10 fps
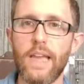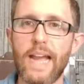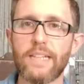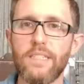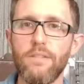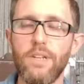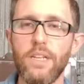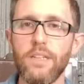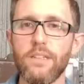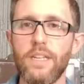
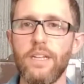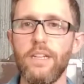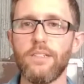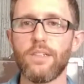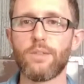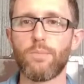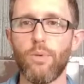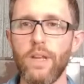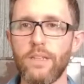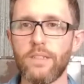activity than it is a
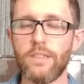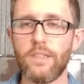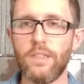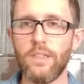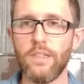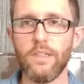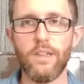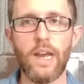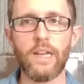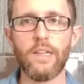sprint. You
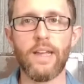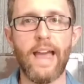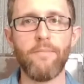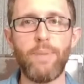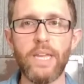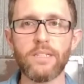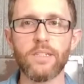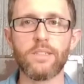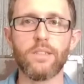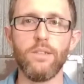gotta have
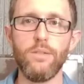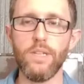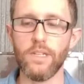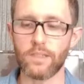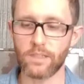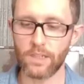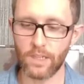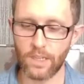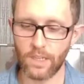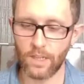patience to do this.
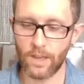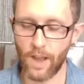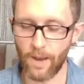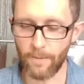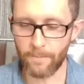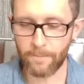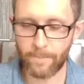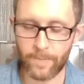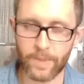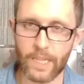Uh,
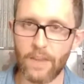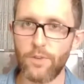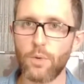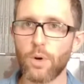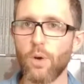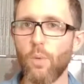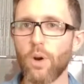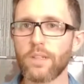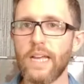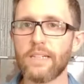if you were to
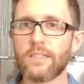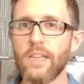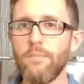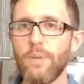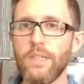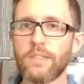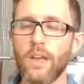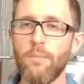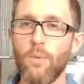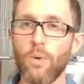work that same piece
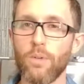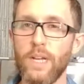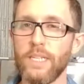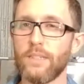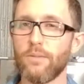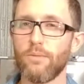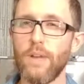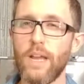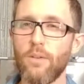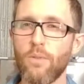at more like
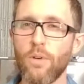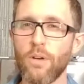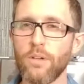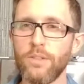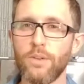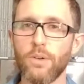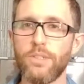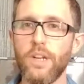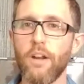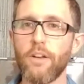red orange or
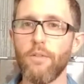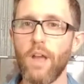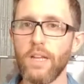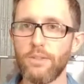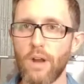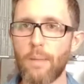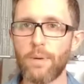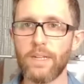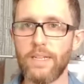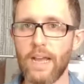cherry red,
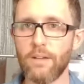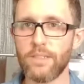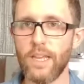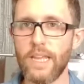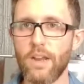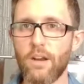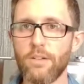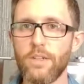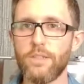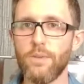dropping it down to
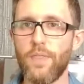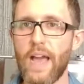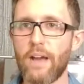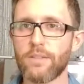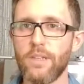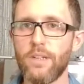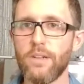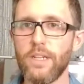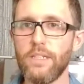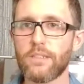800 to 1000
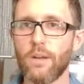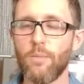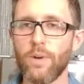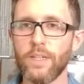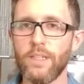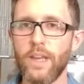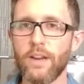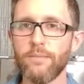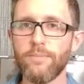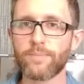degrees, somewhere in
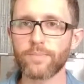there,